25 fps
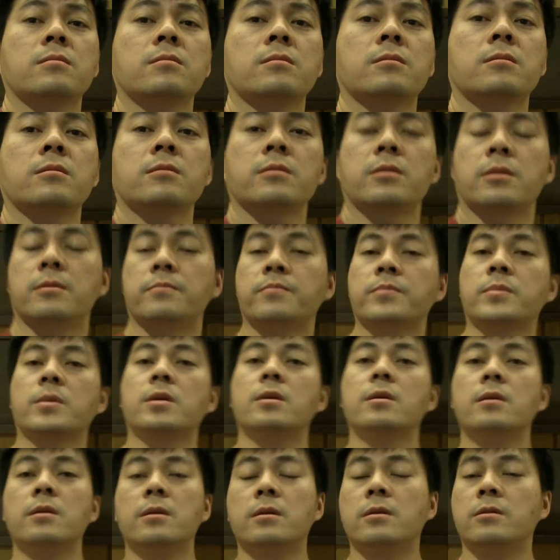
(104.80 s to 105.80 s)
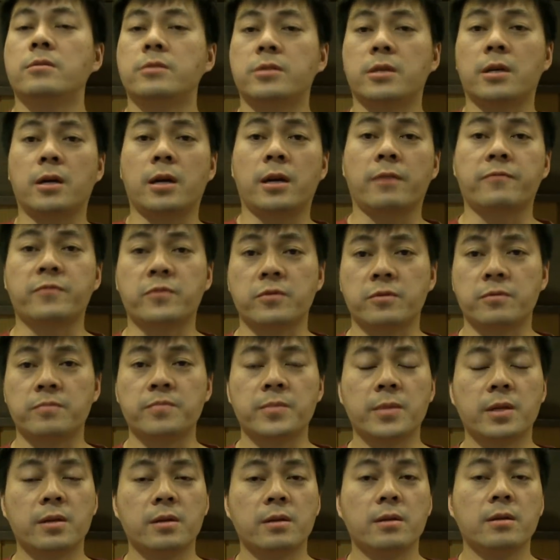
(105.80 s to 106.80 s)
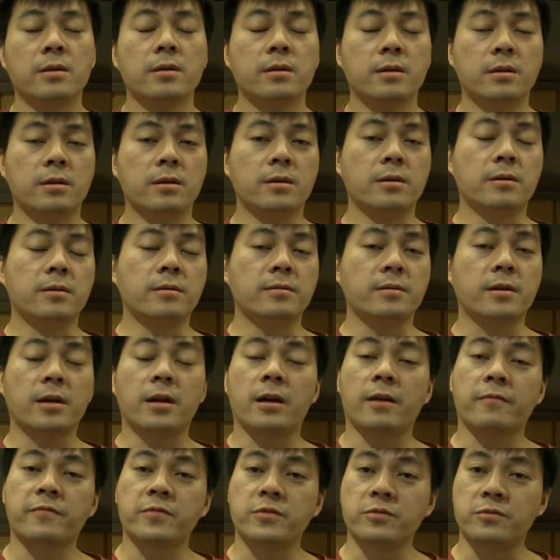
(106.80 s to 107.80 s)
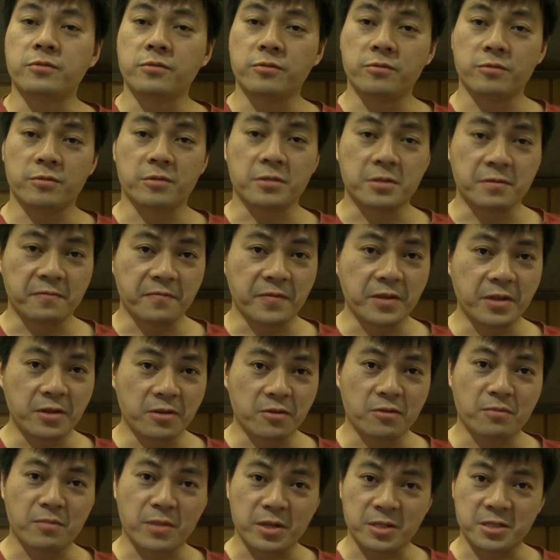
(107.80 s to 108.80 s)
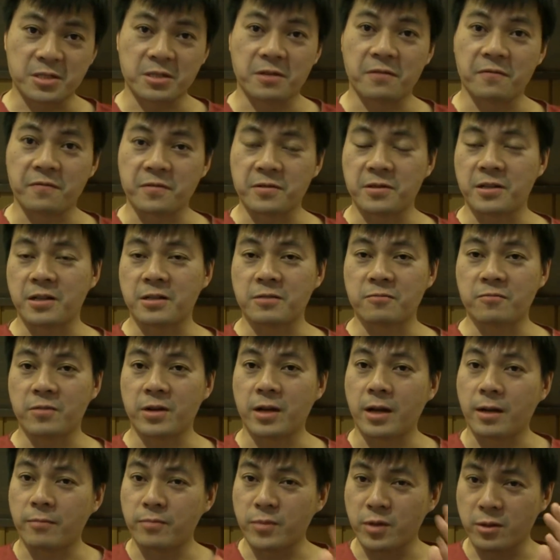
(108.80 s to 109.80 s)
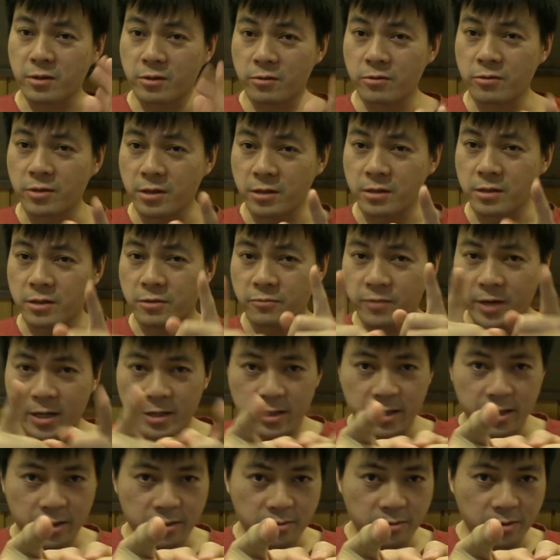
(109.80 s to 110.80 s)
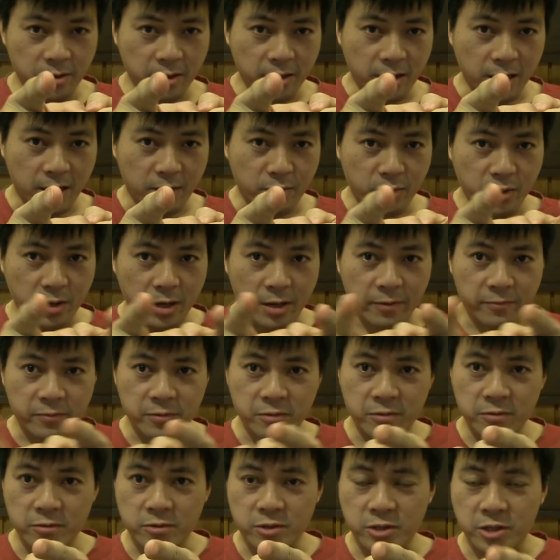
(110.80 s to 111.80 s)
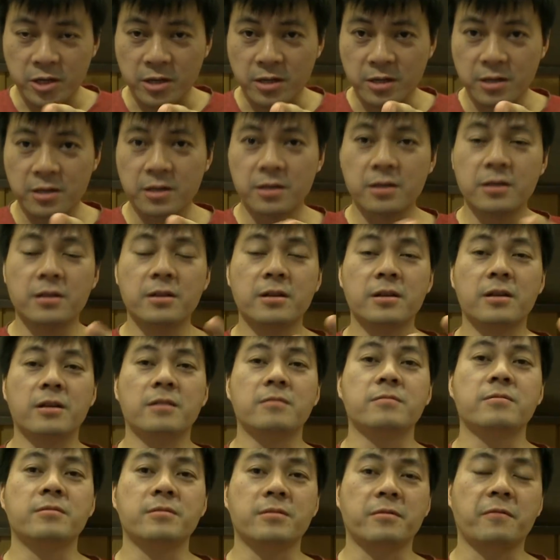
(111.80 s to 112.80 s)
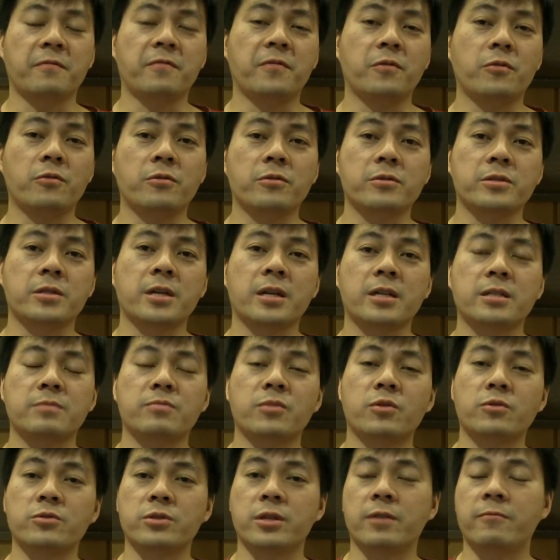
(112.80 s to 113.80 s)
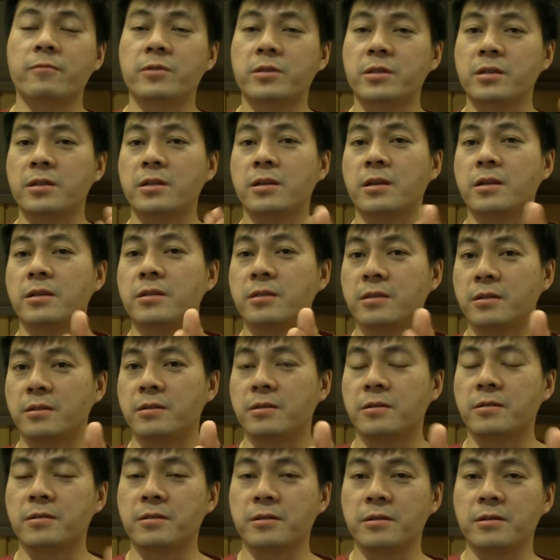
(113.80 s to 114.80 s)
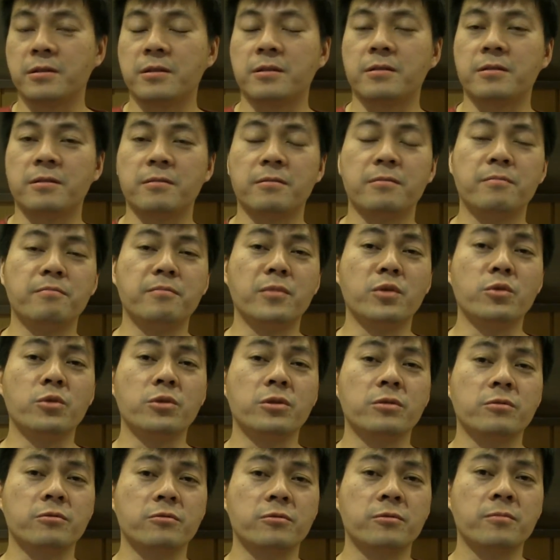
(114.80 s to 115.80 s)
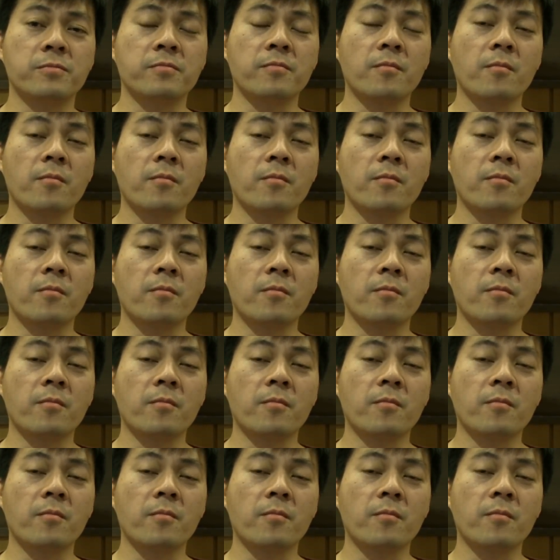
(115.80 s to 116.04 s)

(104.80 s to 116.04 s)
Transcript: Yeah. See, I have to do this video myself, so that's why I'm not looking directly into the camera. I have to check like focus, exposure, everything in the monitor.